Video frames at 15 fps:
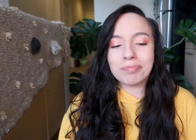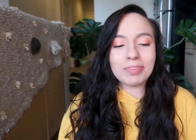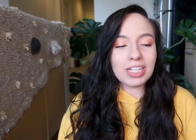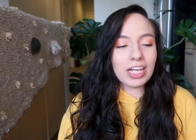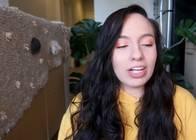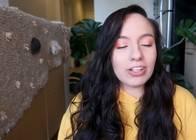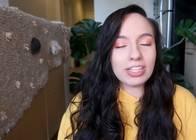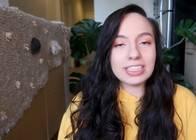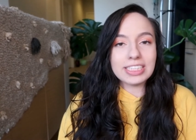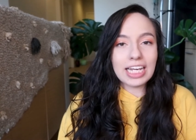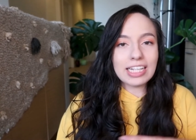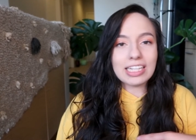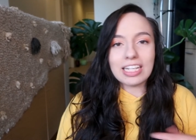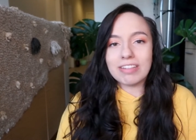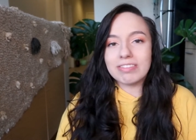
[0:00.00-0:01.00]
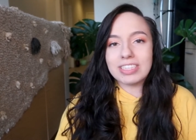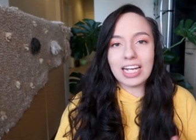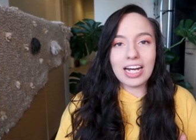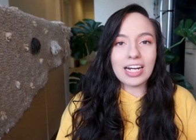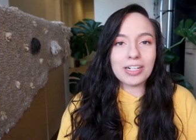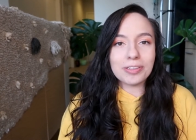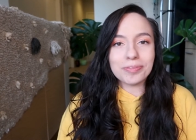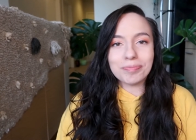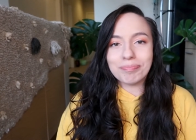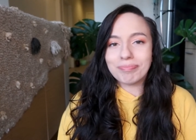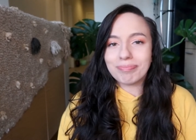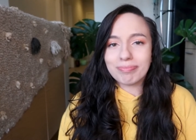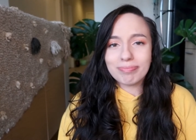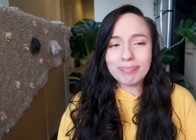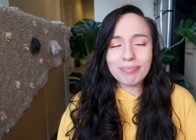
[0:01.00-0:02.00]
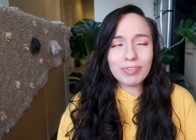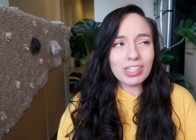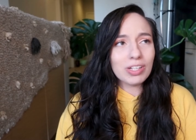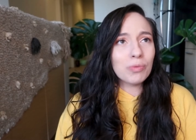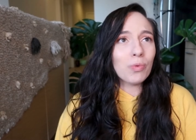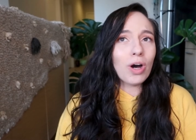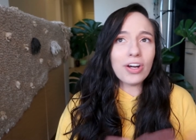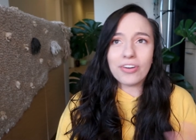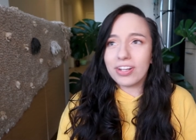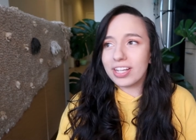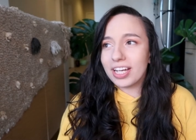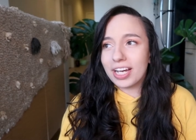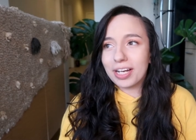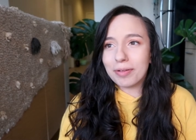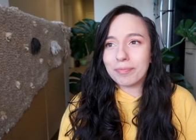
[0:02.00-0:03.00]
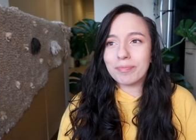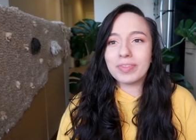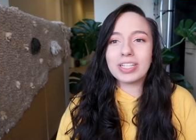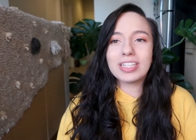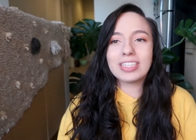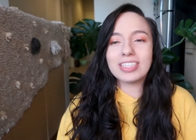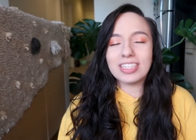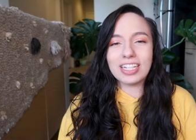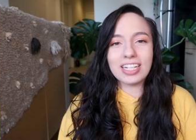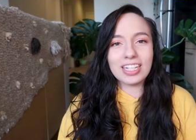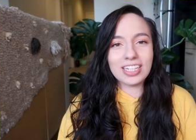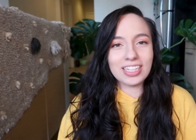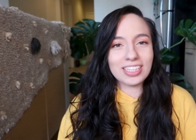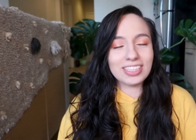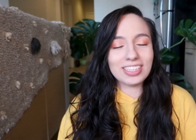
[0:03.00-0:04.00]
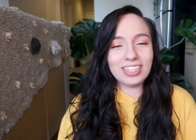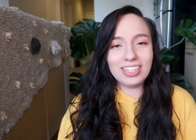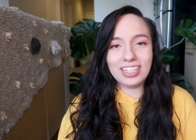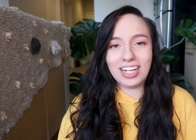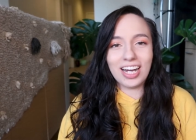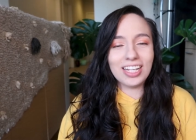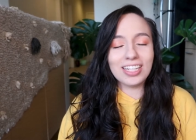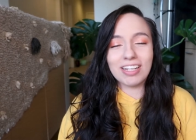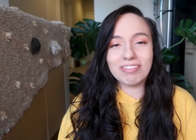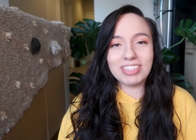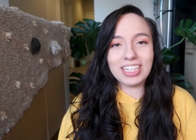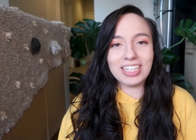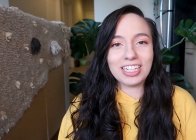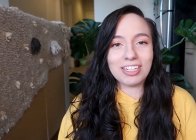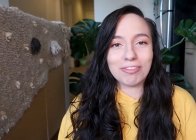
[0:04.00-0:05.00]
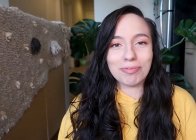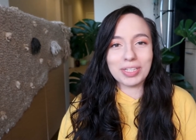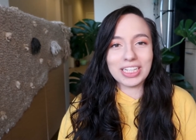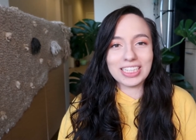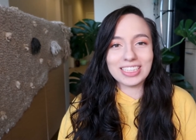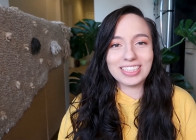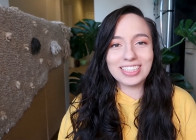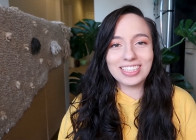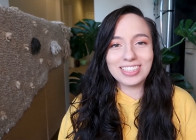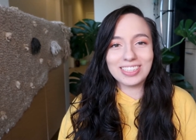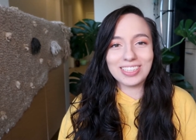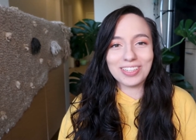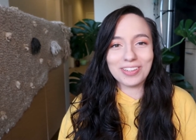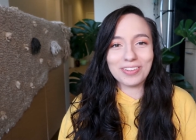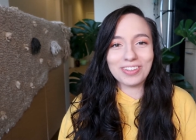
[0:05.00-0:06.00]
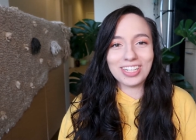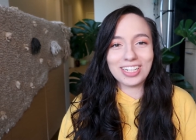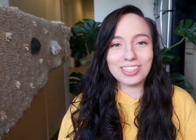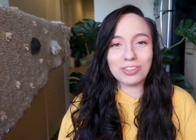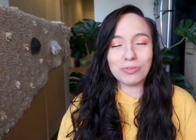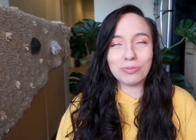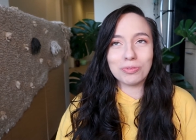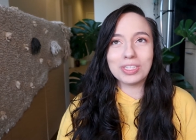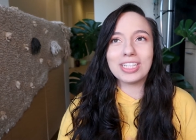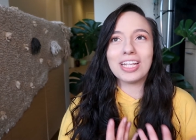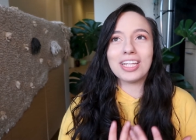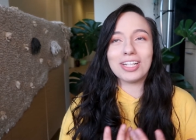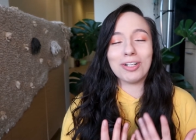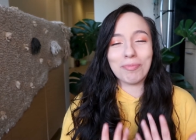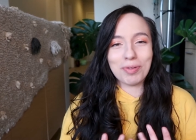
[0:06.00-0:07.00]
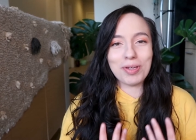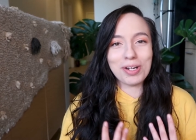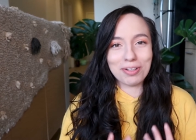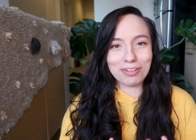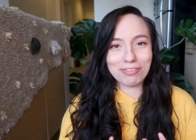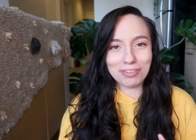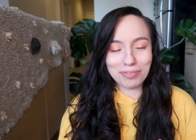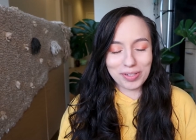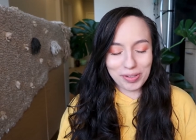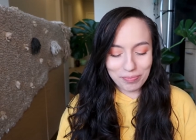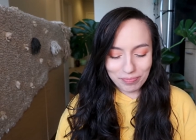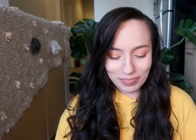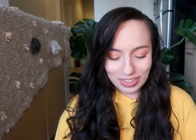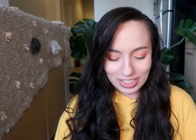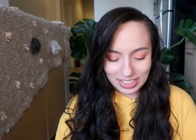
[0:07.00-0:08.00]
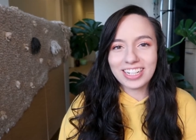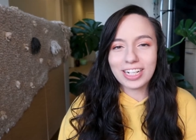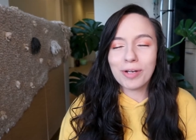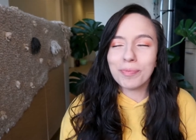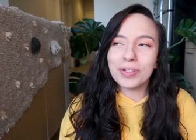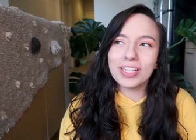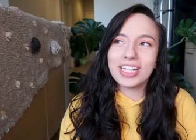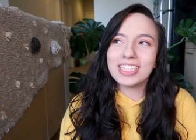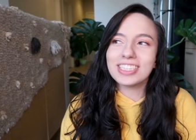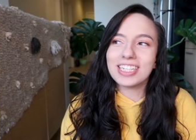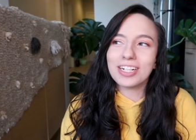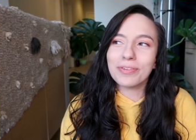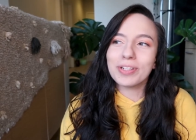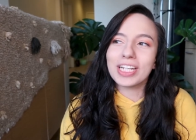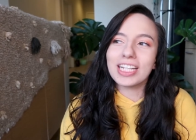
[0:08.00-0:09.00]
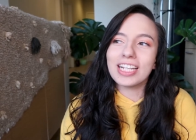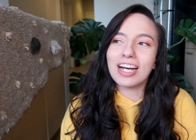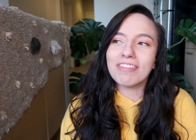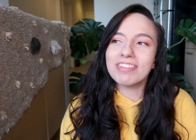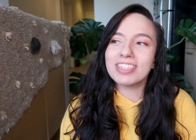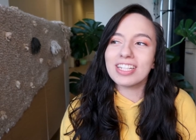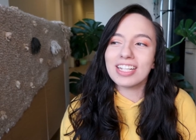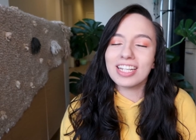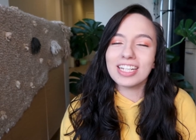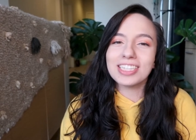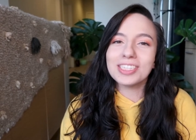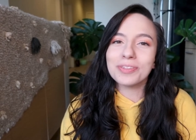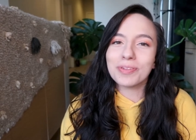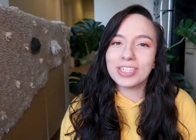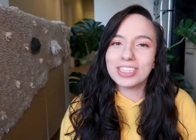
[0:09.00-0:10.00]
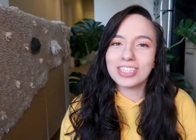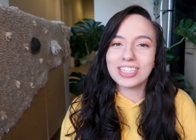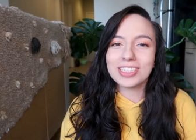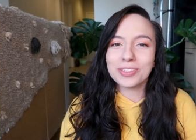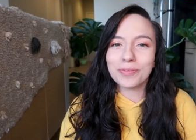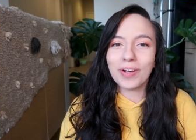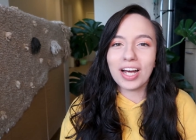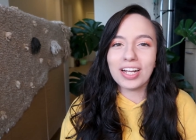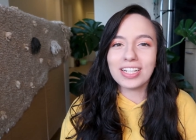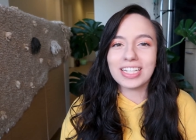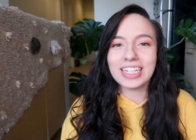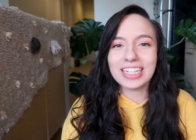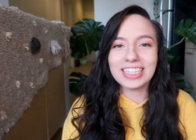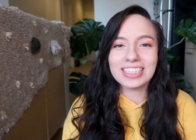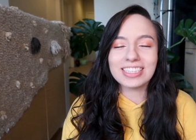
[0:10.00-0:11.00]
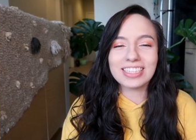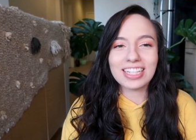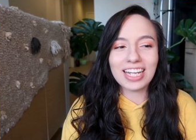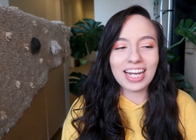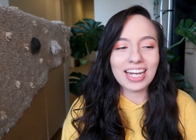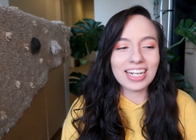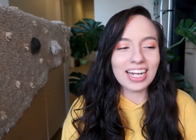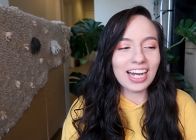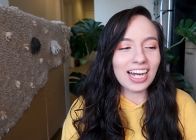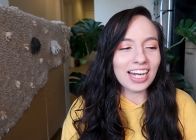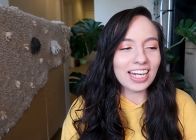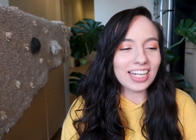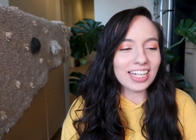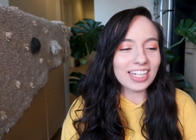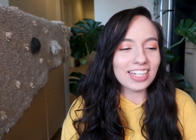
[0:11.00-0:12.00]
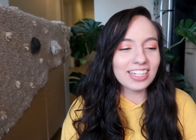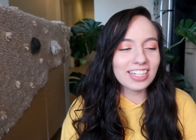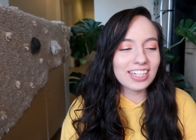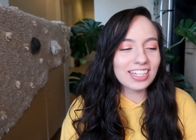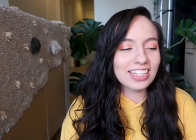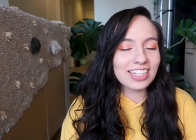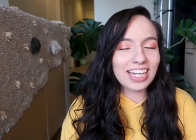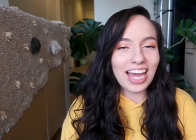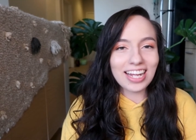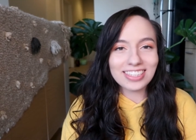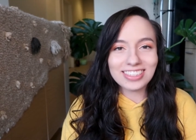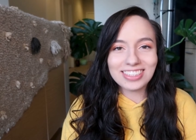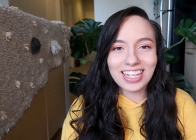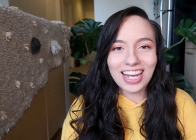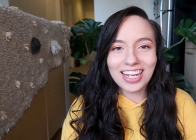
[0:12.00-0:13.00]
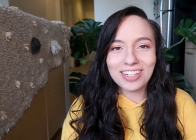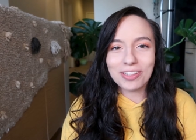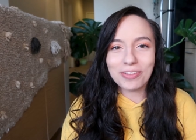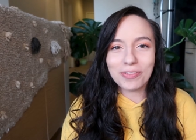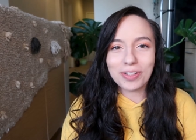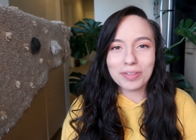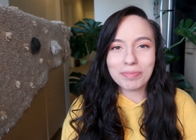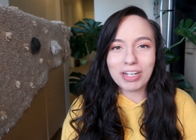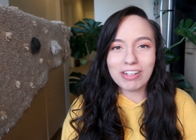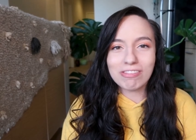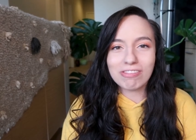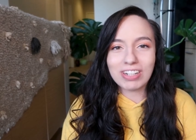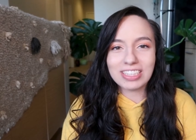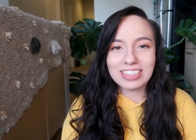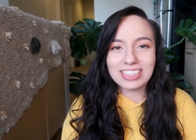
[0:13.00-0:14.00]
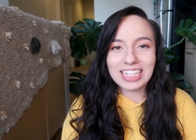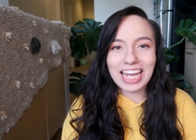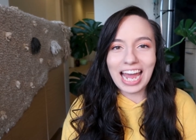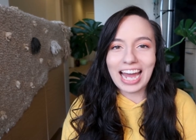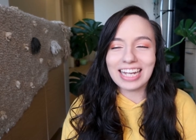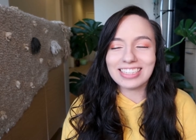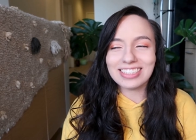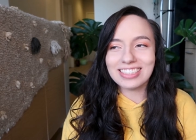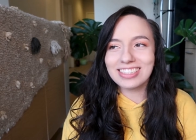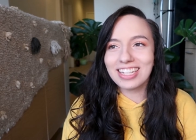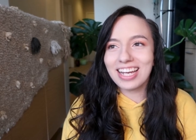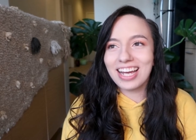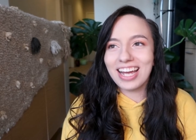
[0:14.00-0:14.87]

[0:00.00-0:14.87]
get all the dead leaves out, water them. And yeah, I love taking care of plants, so that is really therapeutic for me. A couple of things that I really loved this winter as well is that I cat sat one of my friend's cats,